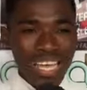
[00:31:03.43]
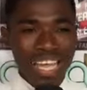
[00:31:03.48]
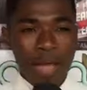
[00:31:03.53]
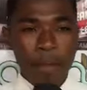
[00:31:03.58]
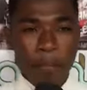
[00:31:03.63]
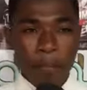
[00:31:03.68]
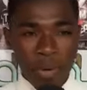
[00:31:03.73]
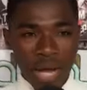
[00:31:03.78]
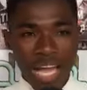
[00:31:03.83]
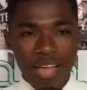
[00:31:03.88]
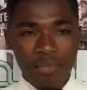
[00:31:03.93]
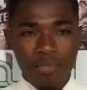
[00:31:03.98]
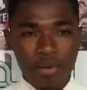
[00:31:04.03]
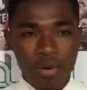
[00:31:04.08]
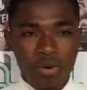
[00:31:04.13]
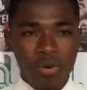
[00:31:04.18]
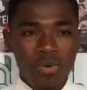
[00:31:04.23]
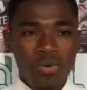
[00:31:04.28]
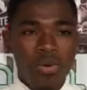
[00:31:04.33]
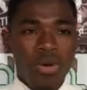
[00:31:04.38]

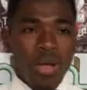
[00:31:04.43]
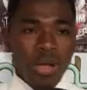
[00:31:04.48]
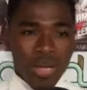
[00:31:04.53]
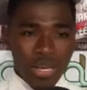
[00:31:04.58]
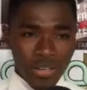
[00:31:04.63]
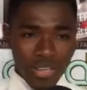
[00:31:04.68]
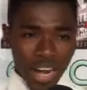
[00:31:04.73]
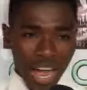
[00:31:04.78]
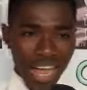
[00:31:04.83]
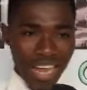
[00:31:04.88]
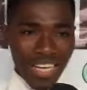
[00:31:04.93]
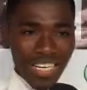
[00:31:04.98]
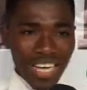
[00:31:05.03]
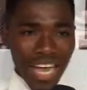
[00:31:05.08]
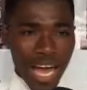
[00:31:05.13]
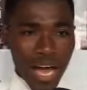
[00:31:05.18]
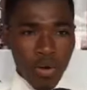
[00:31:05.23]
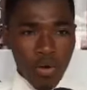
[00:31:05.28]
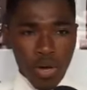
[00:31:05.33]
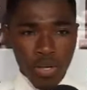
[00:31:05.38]
empaibo. Right
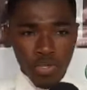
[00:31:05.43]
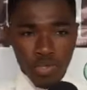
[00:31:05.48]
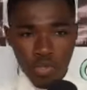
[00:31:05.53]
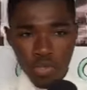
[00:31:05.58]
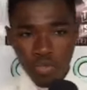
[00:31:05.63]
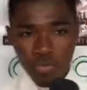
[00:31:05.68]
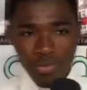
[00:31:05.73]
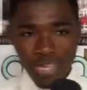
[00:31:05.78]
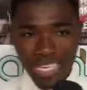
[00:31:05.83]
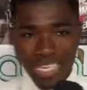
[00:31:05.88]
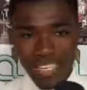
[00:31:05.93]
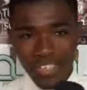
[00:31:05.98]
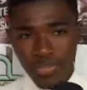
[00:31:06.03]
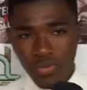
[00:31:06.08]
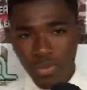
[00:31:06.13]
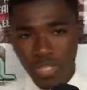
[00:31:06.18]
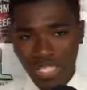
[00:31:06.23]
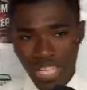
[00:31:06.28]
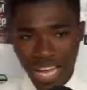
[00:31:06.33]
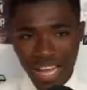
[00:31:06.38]
now, I want you to begin
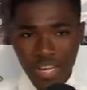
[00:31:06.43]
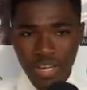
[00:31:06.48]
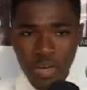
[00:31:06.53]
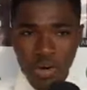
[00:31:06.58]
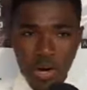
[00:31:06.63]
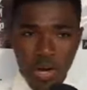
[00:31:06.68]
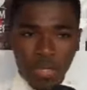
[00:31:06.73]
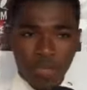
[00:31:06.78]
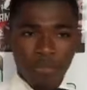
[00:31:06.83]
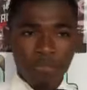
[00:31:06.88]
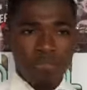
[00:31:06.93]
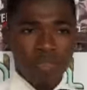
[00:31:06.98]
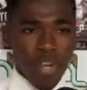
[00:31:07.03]
to thank God